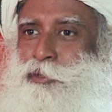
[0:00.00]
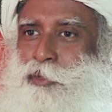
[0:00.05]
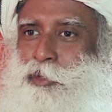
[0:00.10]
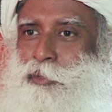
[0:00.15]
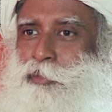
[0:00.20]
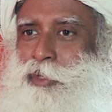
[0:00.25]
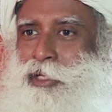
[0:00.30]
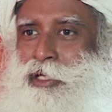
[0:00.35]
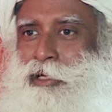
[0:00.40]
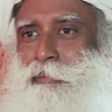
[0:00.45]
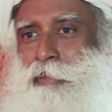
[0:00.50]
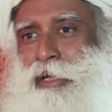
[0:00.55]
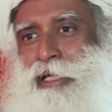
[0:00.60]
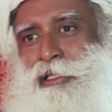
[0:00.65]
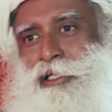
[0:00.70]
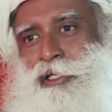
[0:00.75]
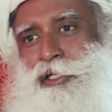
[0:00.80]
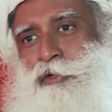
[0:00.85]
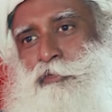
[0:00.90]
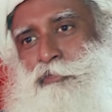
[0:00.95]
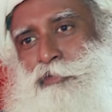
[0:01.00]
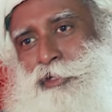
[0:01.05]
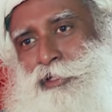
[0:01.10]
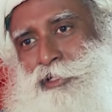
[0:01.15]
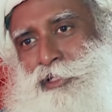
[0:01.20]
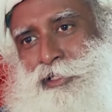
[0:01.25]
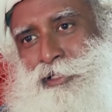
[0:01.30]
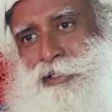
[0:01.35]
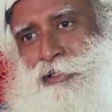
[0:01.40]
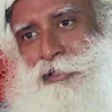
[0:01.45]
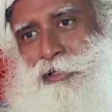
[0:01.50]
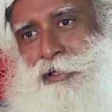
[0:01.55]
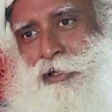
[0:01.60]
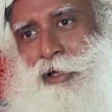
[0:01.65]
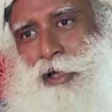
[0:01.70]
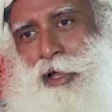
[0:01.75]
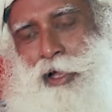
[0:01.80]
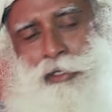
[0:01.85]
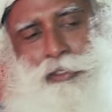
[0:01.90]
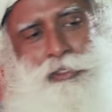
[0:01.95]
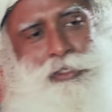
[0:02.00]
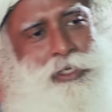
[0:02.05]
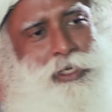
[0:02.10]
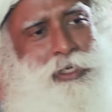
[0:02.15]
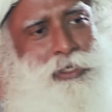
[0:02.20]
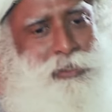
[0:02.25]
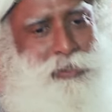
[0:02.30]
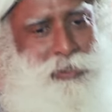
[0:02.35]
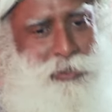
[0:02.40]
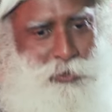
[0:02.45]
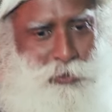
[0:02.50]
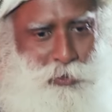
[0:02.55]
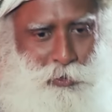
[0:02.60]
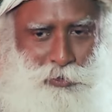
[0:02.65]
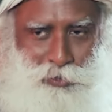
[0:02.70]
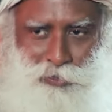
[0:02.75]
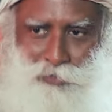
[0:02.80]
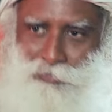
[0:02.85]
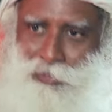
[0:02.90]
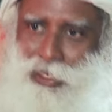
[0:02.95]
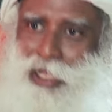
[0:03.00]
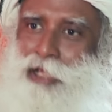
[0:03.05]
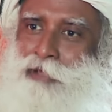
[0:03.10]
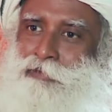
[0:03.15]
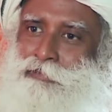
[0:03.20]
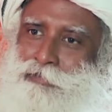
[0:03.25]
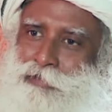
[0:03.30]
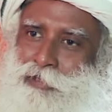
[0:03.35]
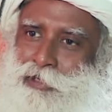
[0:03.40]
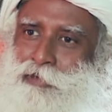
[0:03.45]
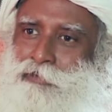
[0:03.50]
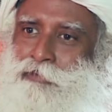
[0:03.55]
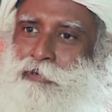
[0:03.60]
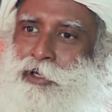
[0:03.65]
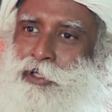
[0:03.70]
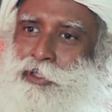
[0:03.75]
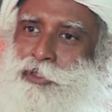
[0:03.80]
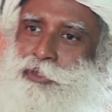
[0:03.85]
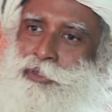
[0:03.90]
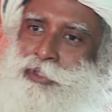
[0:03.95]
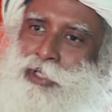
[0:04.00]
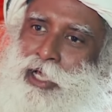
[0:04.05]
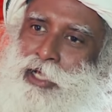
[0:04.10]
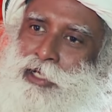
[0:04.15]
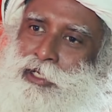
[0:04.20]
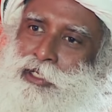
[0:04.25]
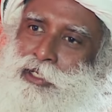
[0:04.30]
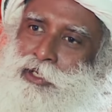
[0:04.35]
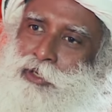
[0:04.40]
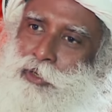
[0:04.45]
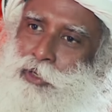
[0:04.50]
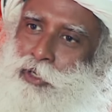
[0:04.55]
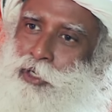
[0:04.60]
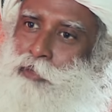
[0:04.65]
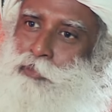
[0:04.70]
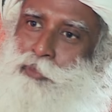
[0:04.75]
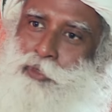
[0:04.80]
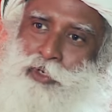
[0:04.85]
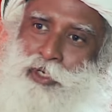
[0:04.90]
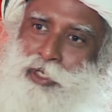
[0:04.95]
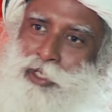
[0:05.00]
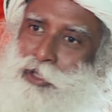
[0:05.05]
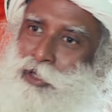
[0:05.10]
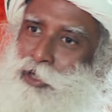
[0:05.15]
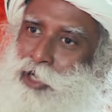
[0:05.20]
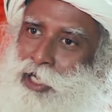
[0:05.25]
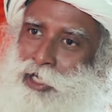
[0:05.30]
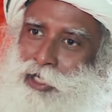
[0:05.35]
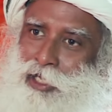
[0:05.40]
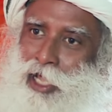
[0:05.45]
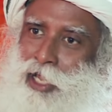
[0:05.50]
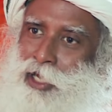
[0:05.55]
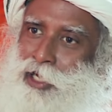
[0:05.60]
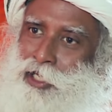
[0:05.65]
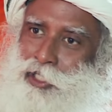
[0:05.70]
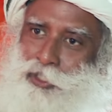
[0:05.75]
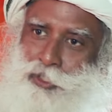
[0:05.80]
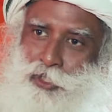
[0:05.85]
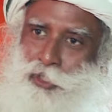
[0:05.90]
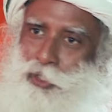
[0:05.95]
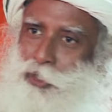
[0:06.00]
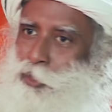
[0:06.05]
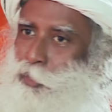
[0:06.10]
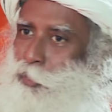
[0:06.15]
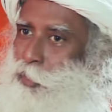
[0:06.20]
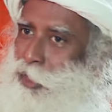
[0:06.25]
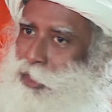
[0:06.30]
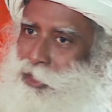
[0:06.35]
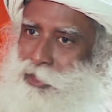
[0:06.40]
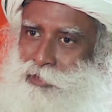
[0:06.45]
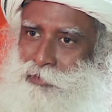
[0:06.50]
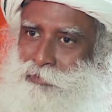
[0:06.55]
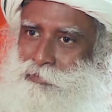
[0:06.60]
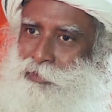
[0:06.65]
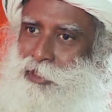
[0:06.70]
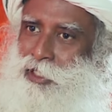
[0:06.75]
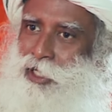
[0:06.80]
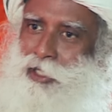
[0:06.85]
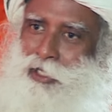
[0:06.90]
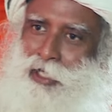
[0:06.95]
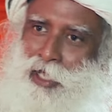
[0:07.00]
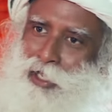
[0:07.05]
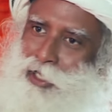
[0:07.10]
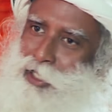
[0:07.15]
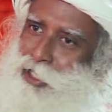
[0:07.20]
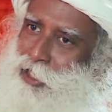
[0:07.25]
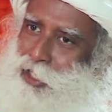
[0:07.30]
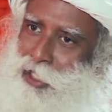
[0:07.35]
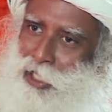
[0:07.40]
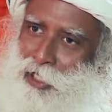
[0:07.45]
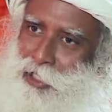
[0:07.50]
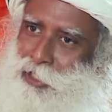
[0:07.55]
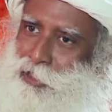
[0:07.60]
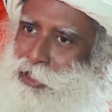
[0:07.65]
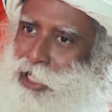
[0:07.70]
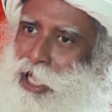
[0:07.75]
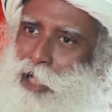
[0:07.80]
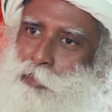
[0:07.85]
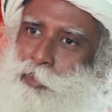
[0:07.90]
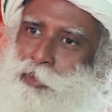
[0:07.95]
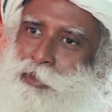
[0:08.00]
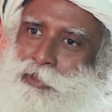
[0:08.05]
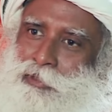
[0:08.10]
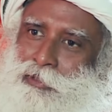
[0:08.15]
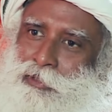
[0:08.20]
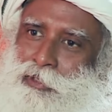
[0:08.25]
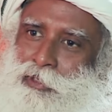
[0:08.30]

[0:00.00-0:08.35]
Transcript: human being made the difference and turned the course of life for a society or a community or an entire nation or the world. Again and again it's happened.